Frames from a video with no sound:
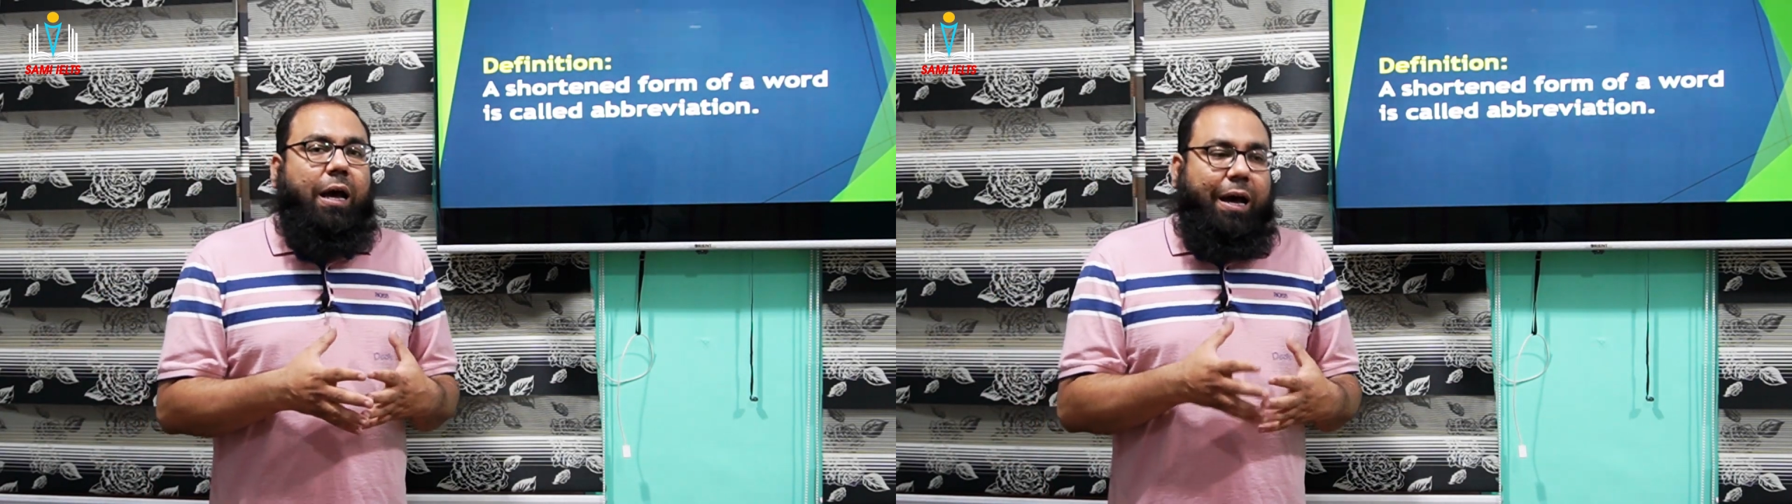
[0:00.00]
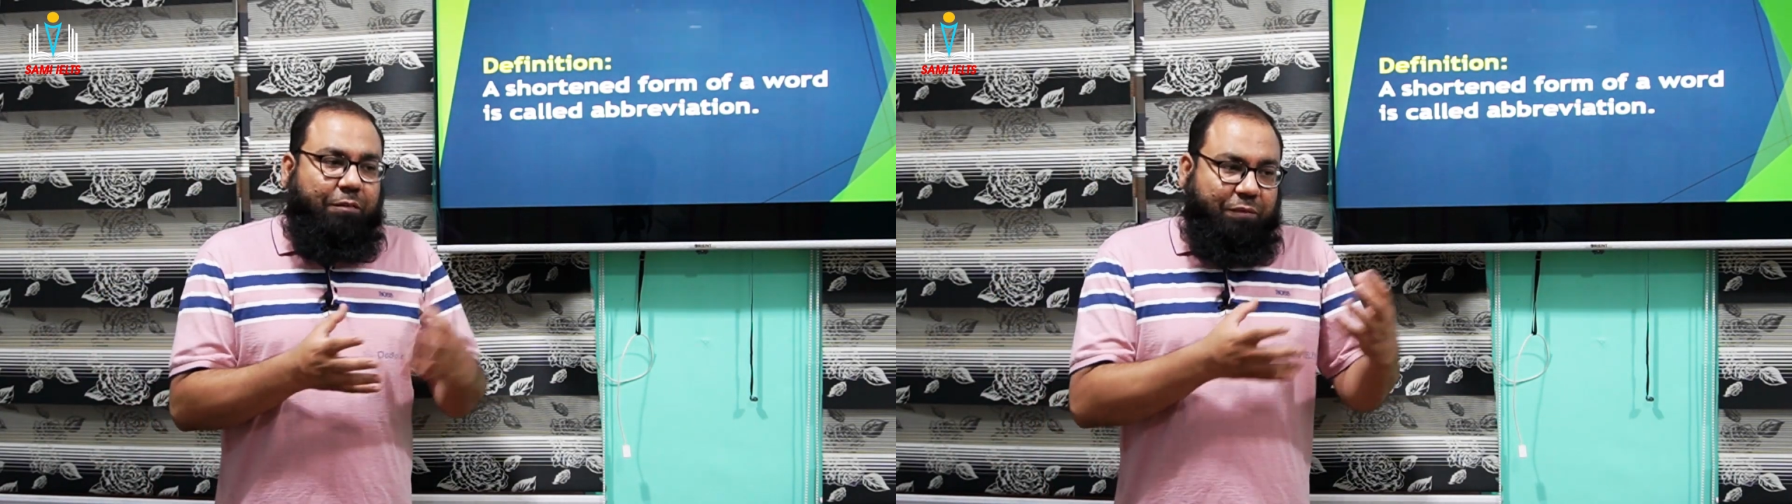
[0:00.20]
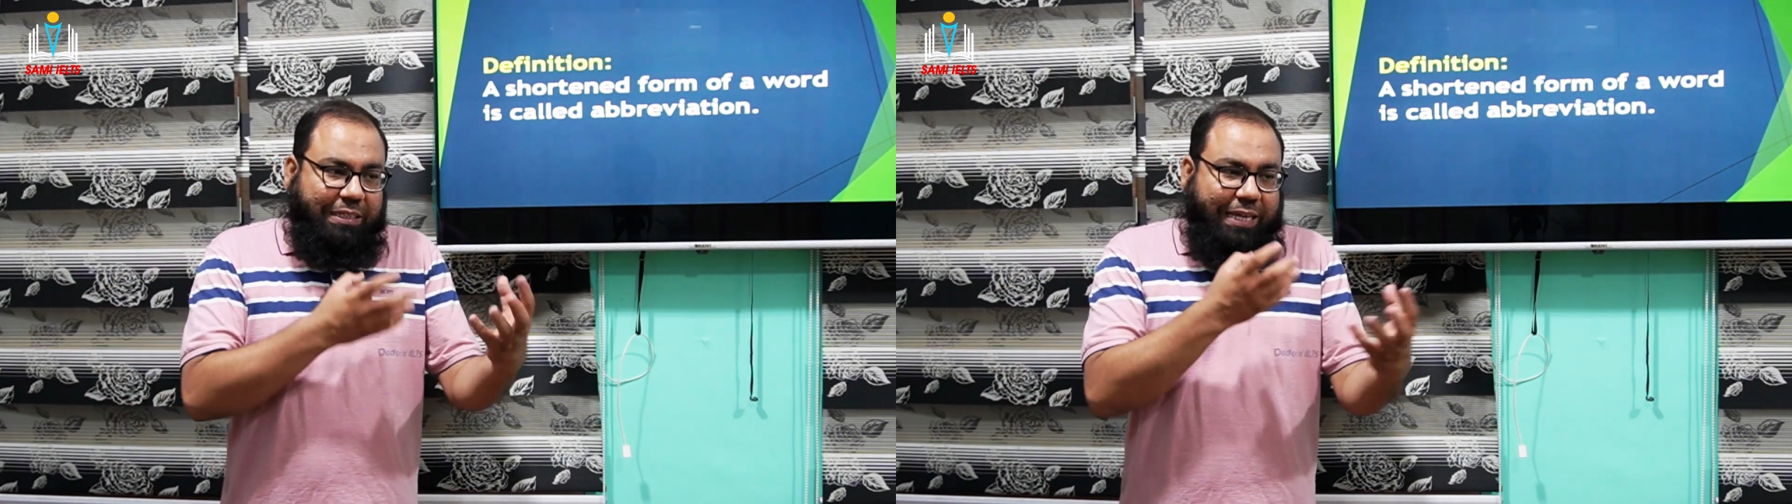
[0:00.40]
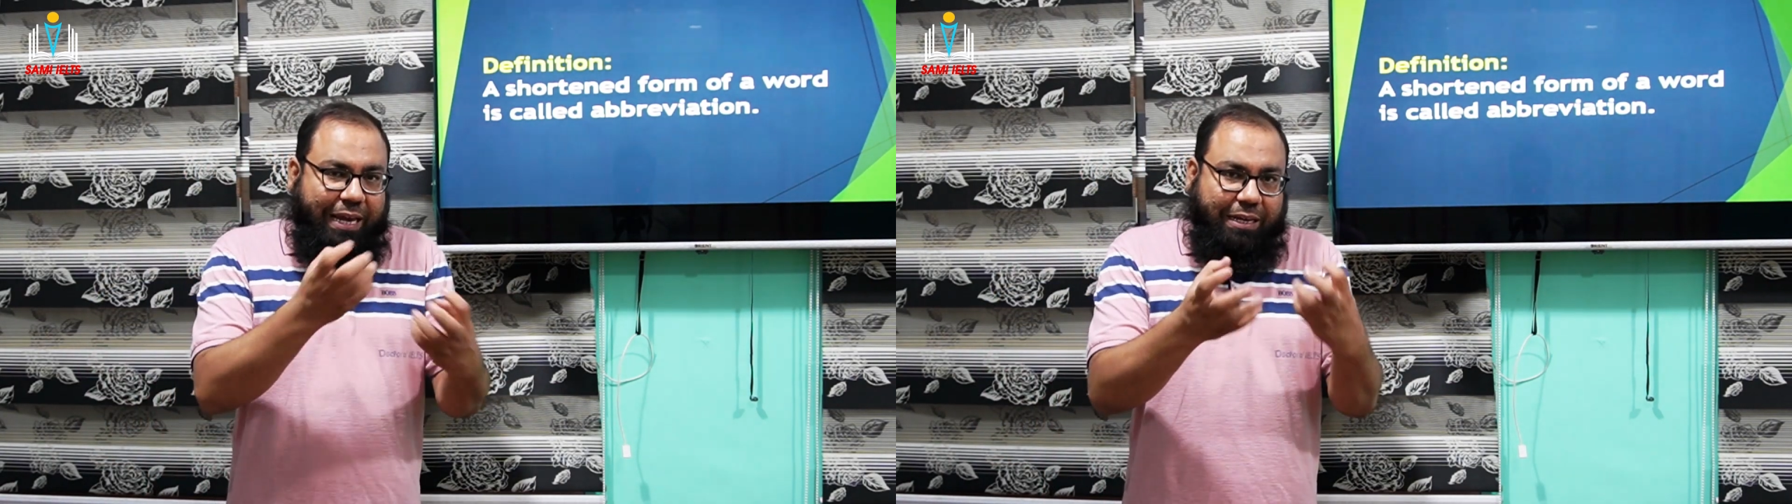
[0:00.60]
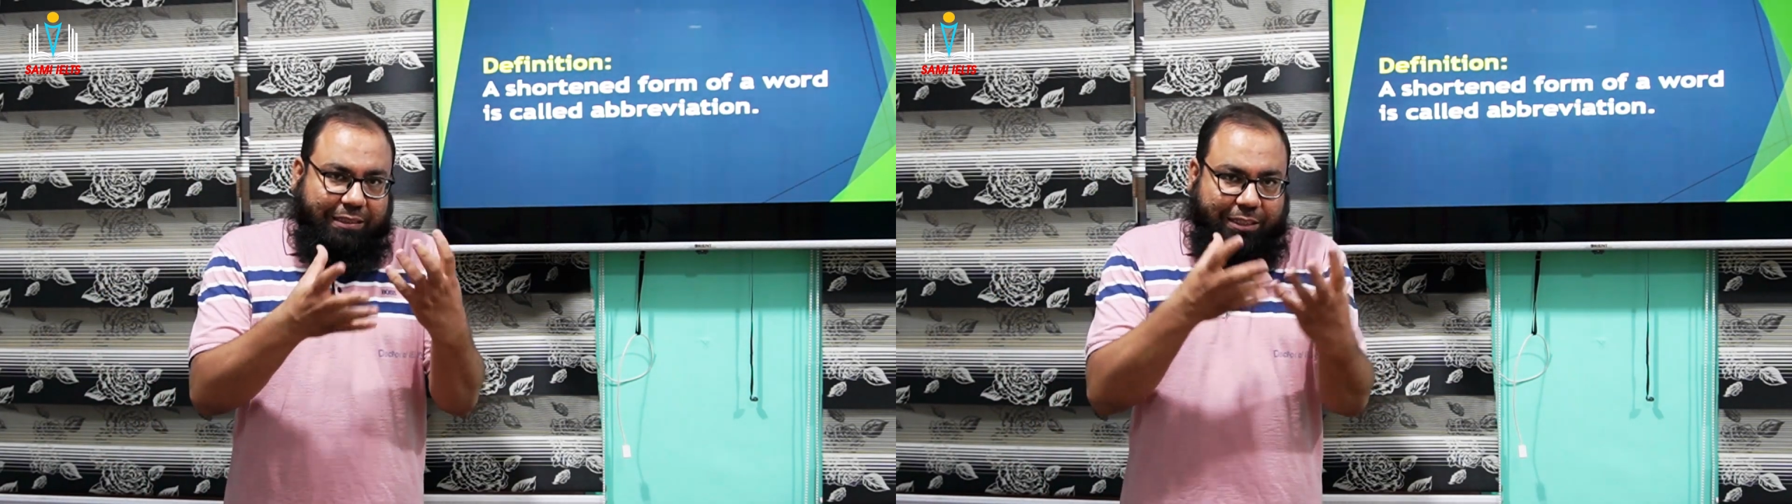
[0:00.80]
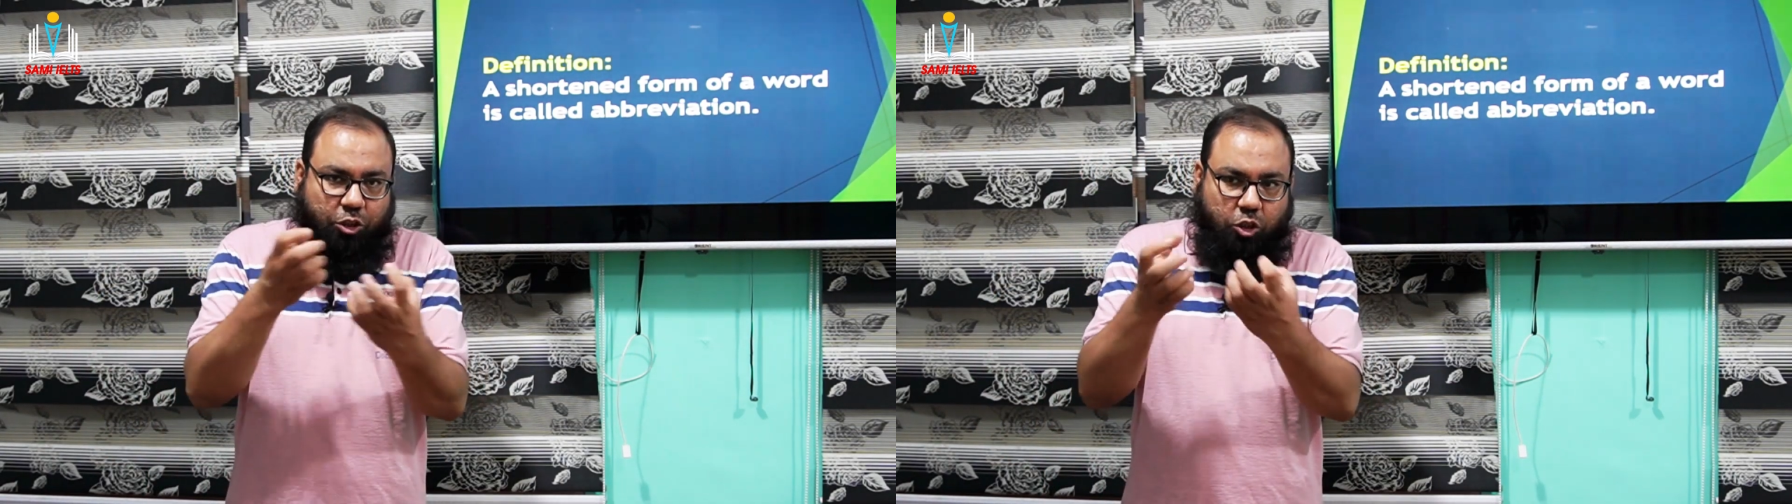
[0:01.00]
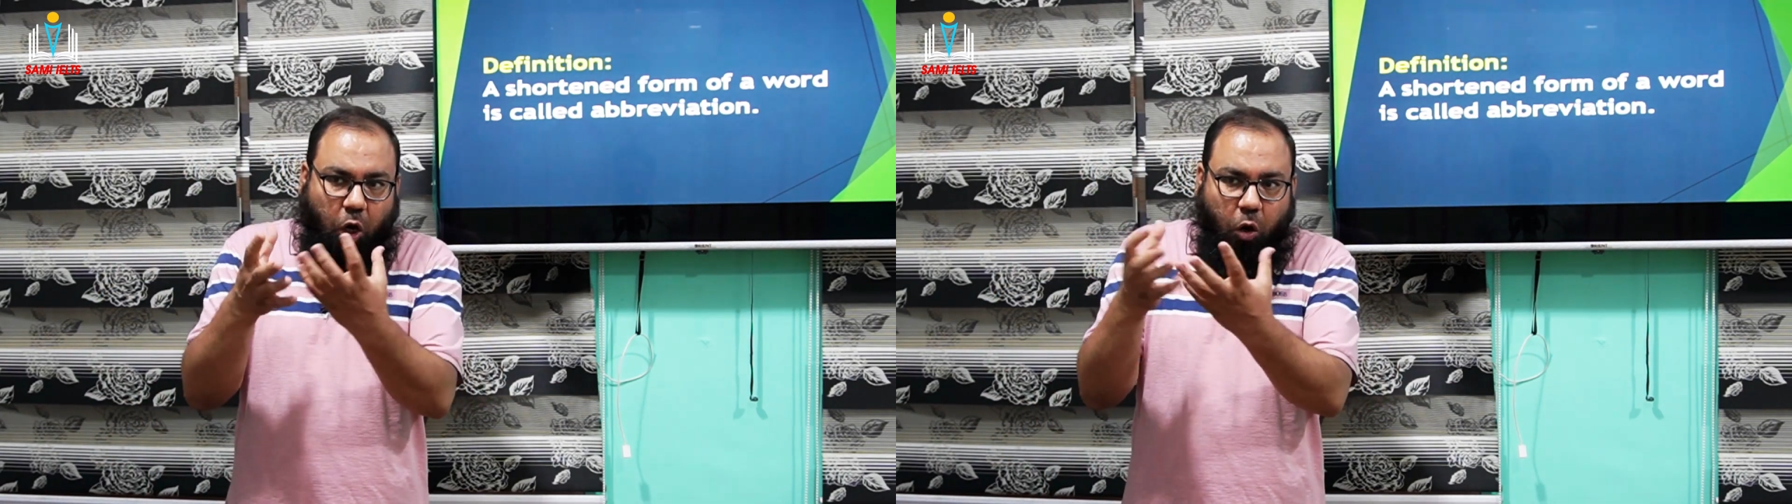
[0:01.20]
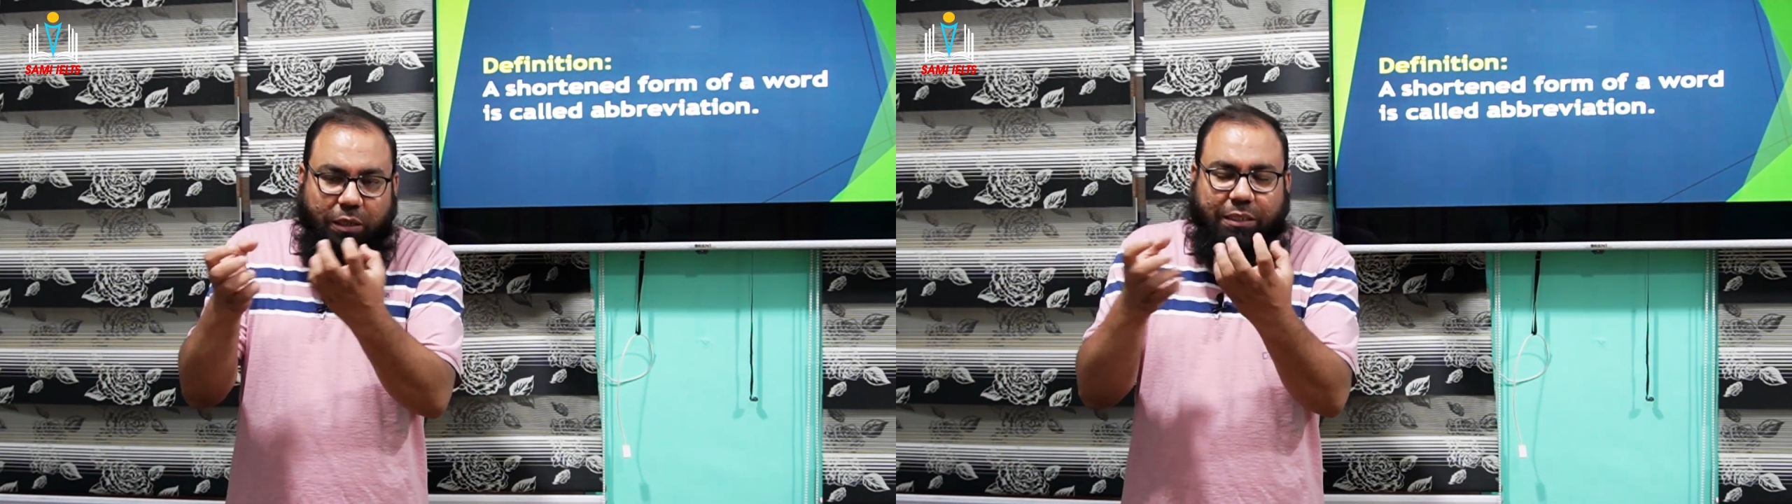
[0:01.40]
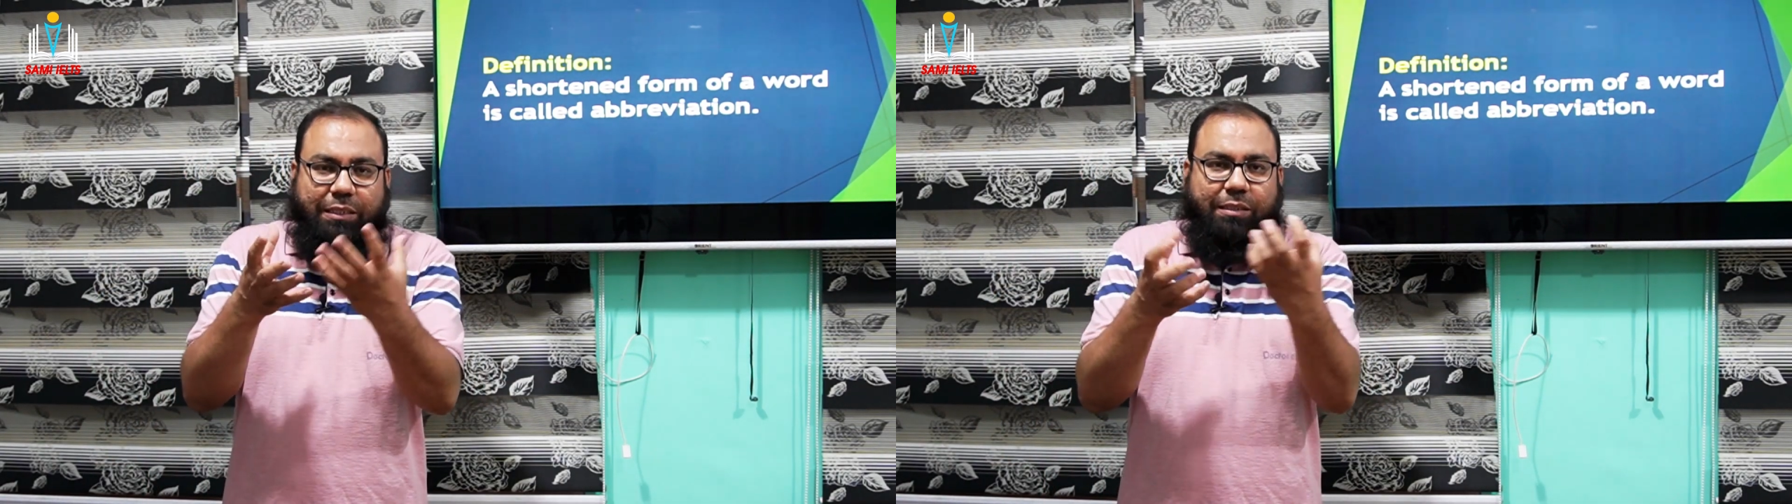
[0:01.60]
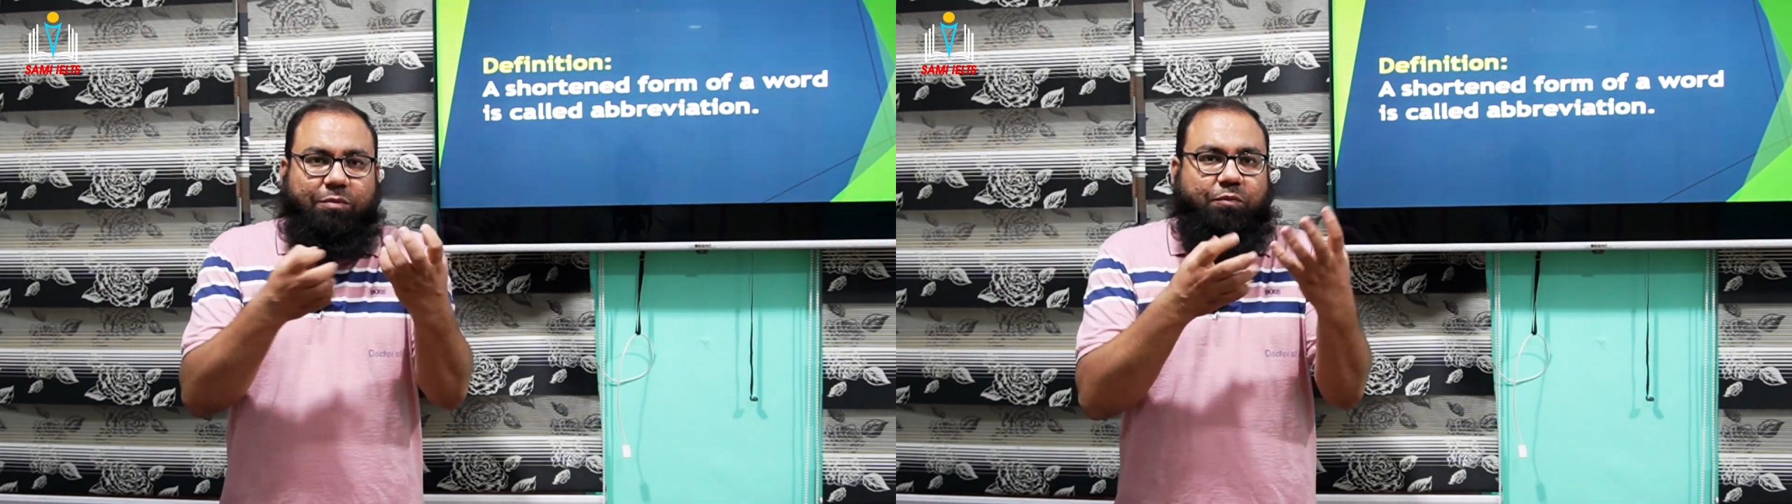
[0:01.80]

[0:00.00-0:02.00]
And we take the shortened